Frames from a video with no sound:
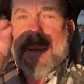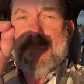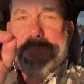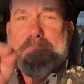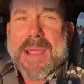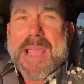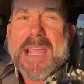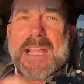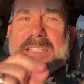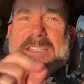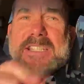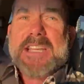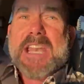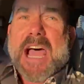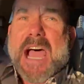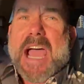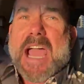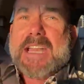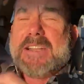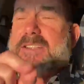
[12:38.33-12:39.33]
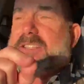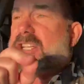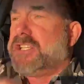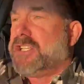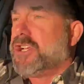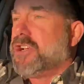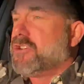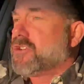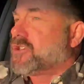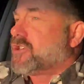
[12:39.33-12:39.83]
and being denied
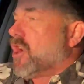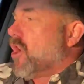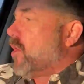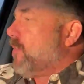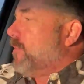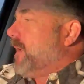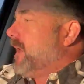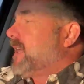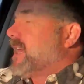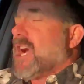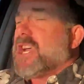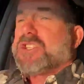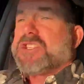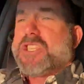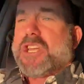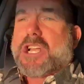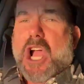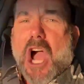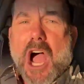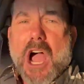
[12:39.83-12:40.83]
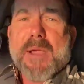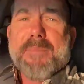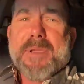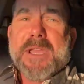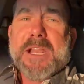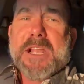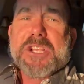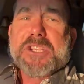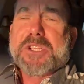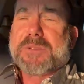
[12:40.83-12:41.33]
to do so because the
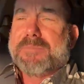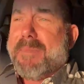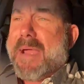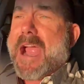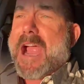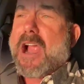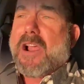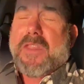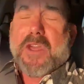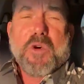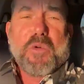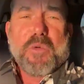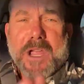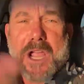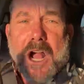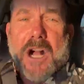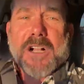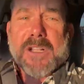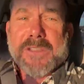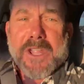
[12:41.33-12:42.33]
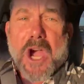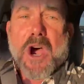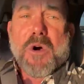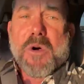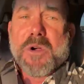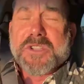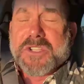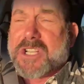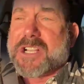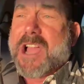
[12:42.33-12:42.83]
communist mayor that we all
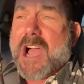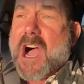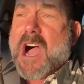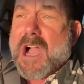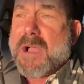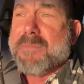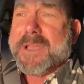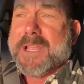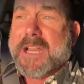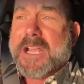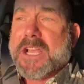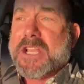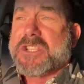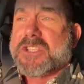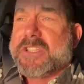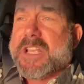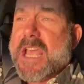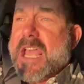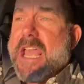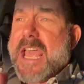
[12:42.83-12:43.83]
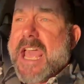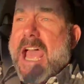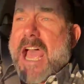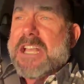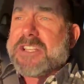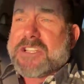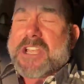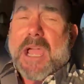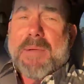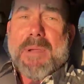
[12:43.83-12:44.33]
know is a communist
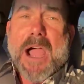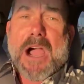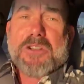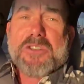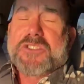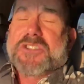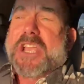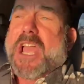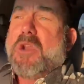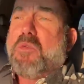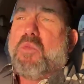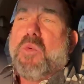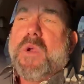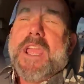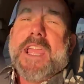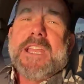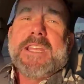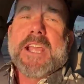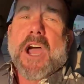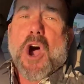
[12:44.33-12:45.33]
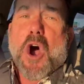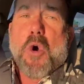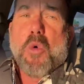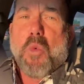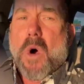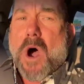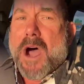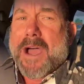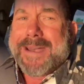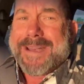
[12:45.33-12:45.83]
has come out and said, we
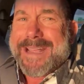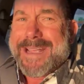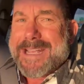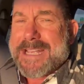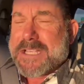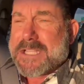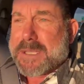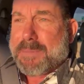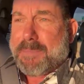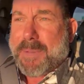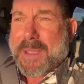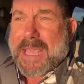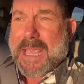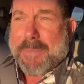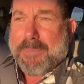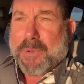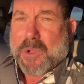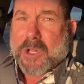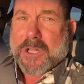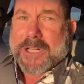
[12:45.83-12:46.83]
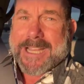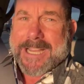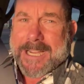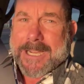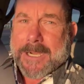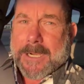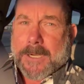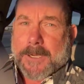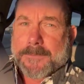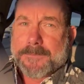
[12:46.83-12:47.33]
don't want his people
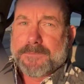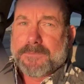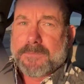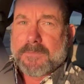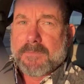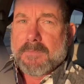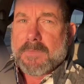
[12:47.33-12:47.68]
here?